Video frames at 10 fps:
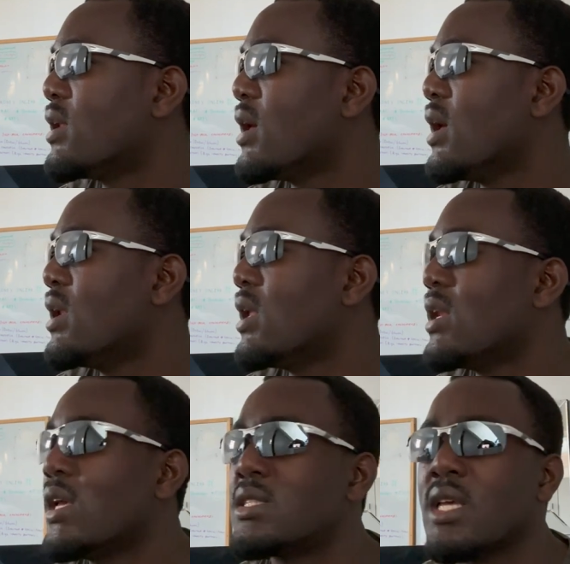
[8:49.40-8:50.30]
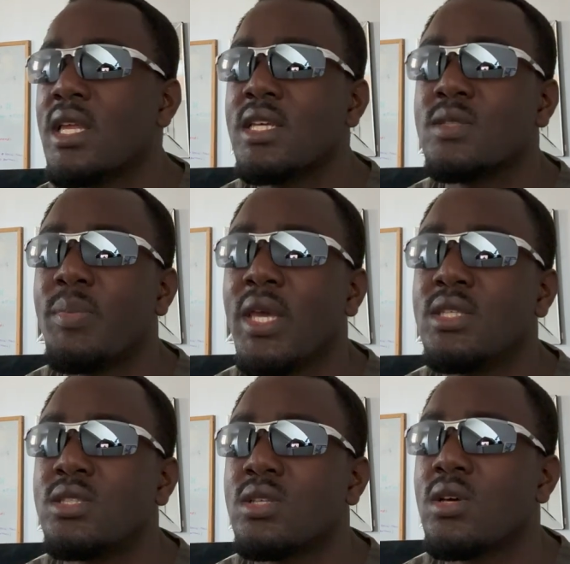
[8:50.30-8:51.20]
they're saying it's
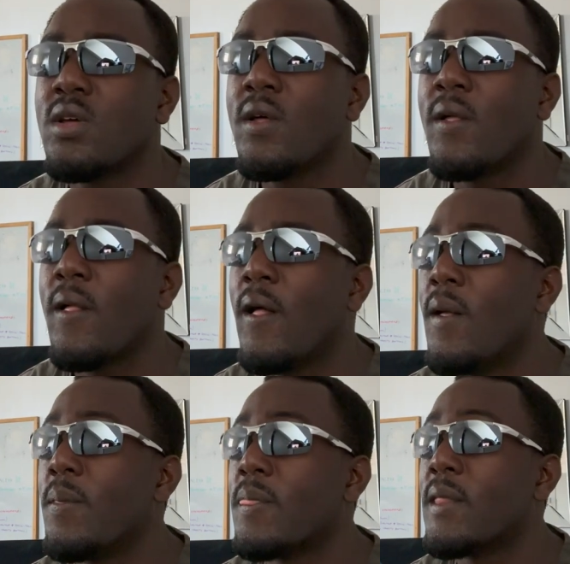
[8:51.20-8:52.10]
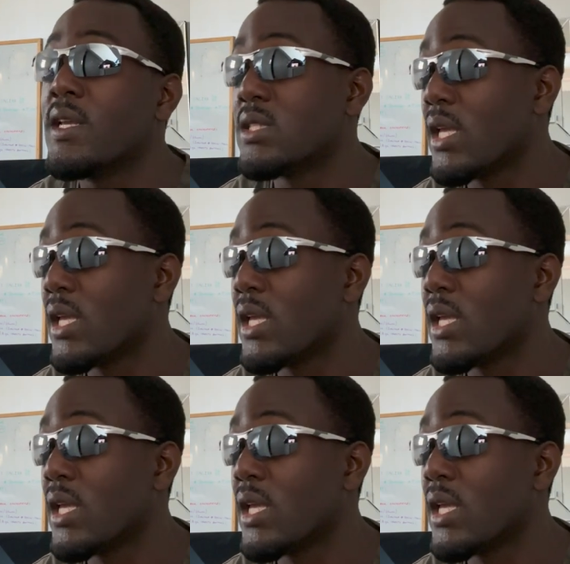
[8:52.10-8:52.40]
based, they